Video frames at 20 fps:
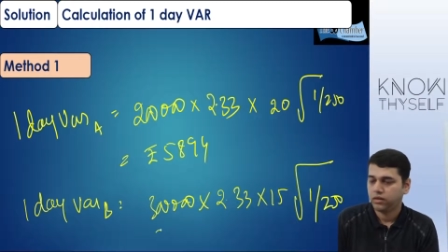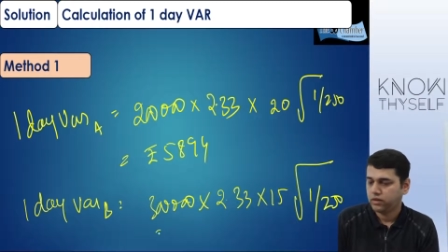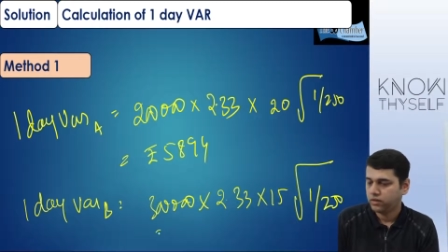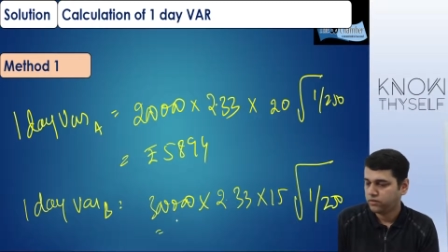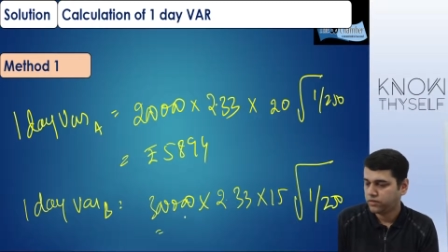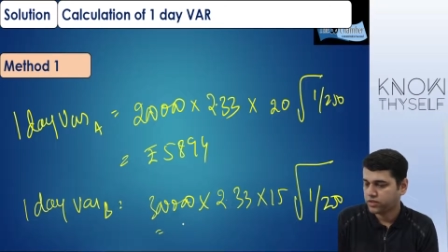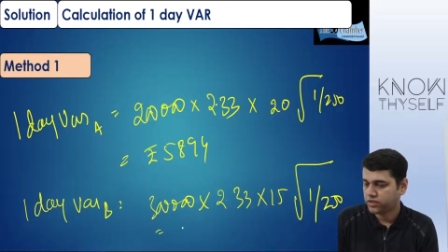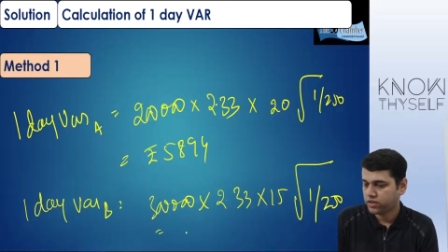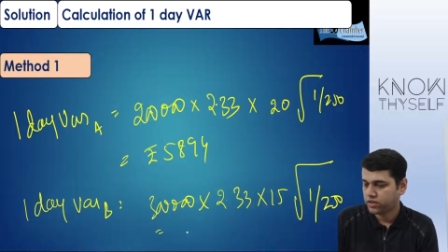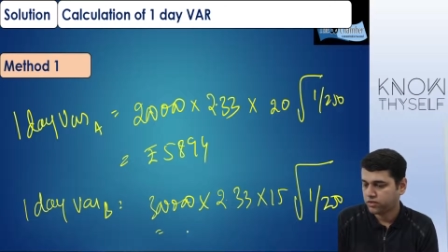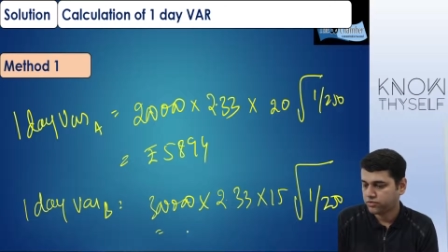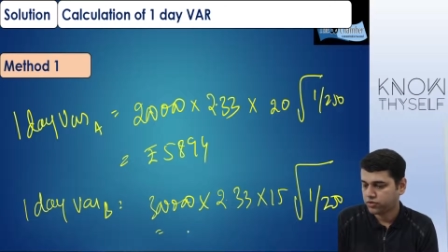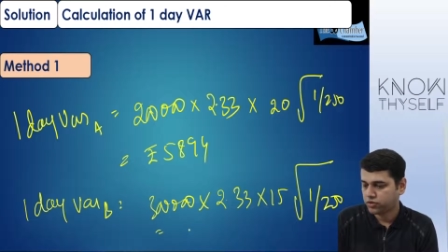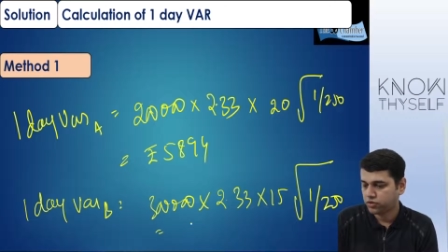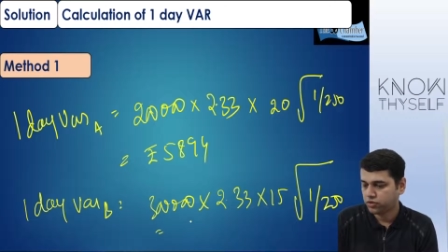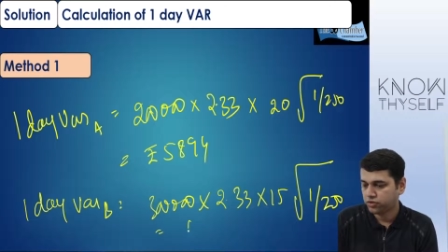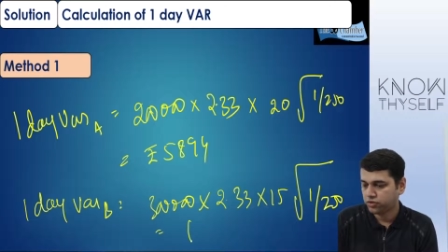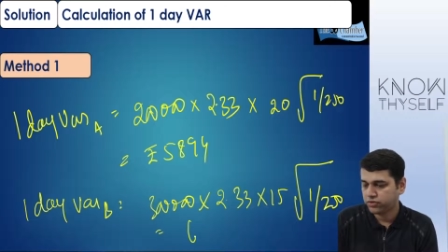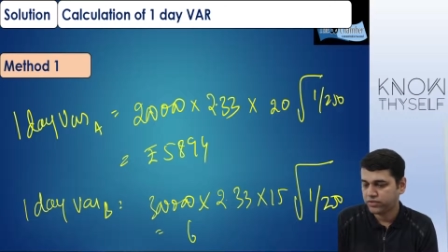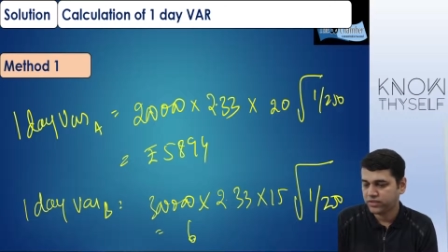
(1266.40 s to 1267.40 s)
which comes to
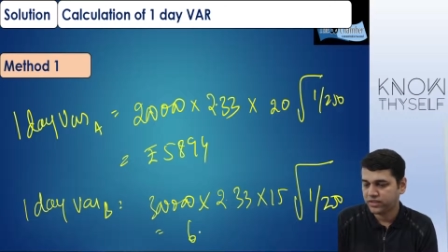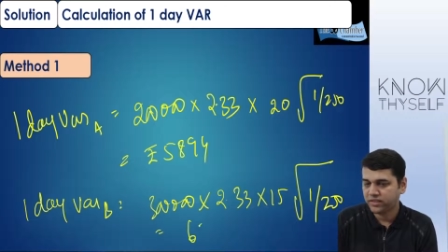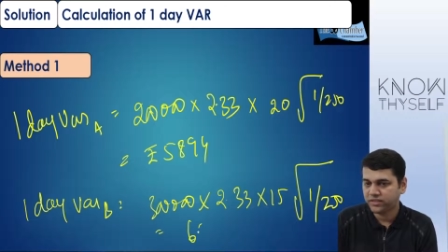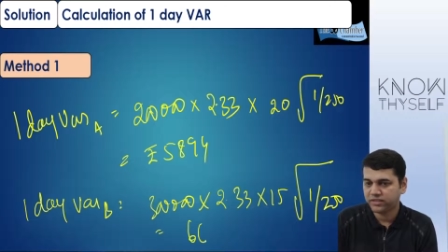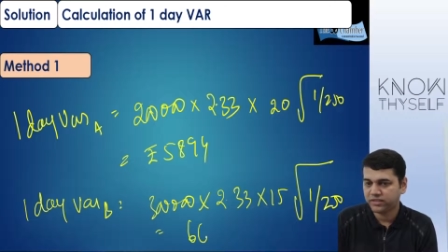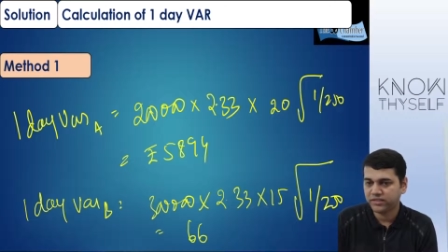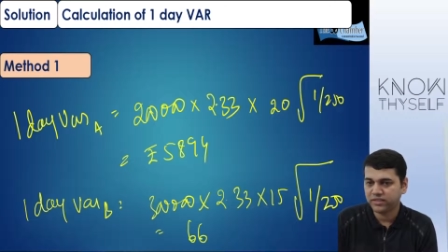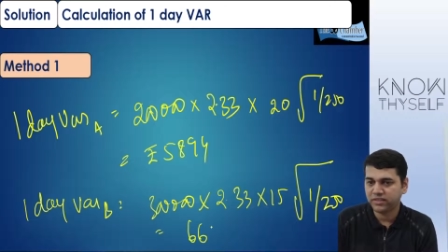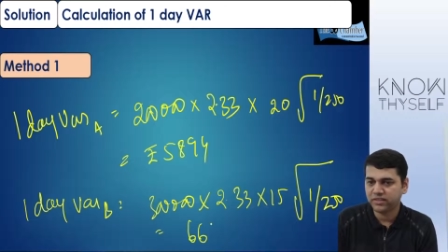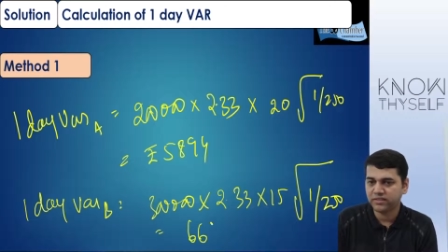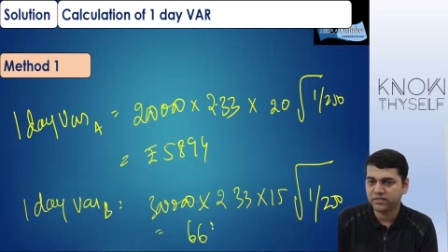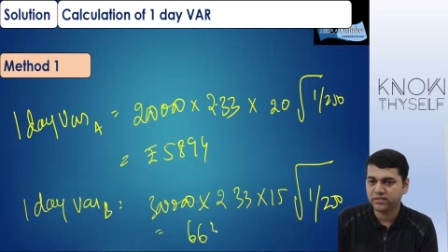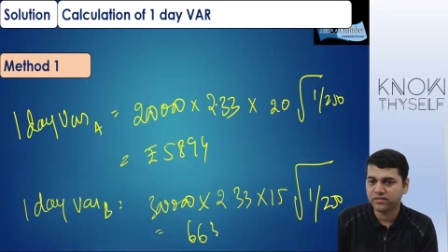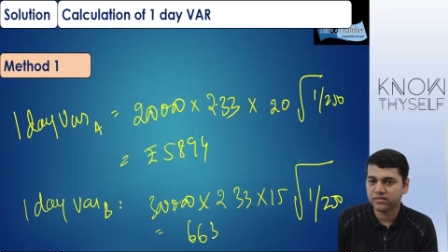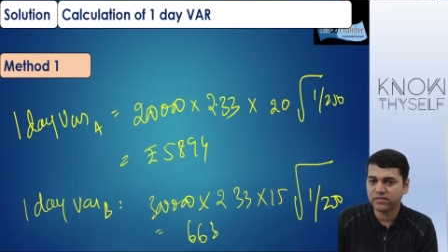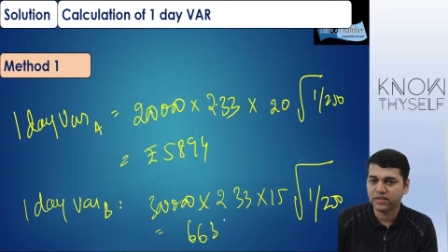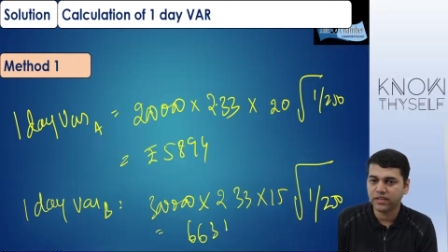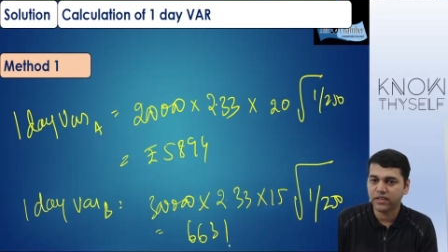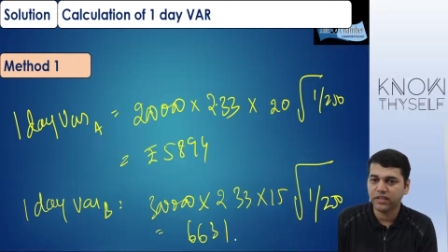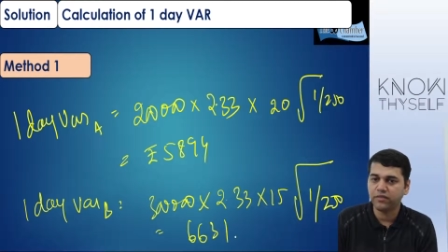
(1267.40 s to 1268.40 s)

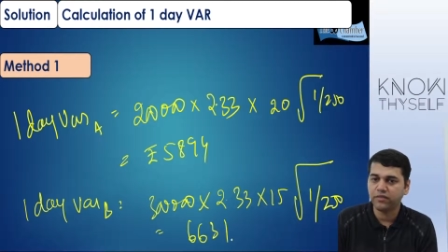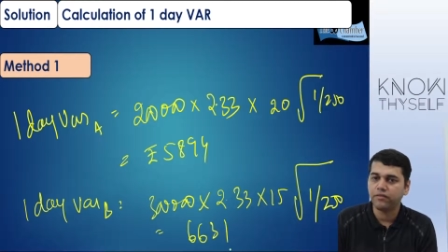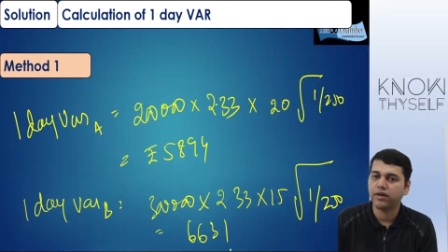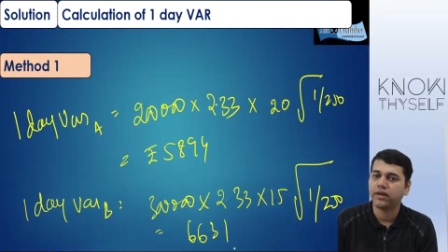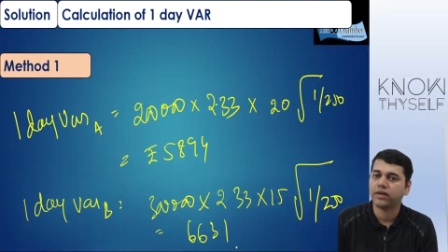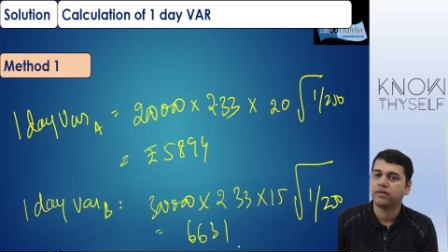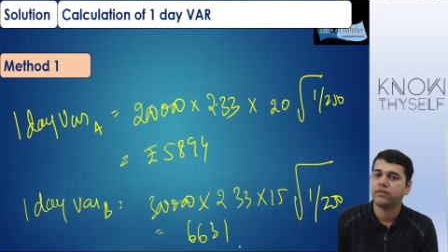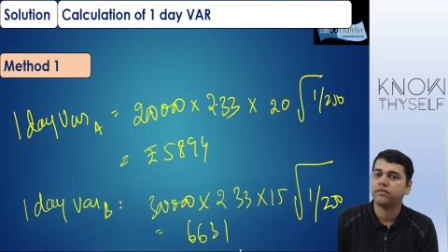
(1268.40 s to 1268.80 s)
6631.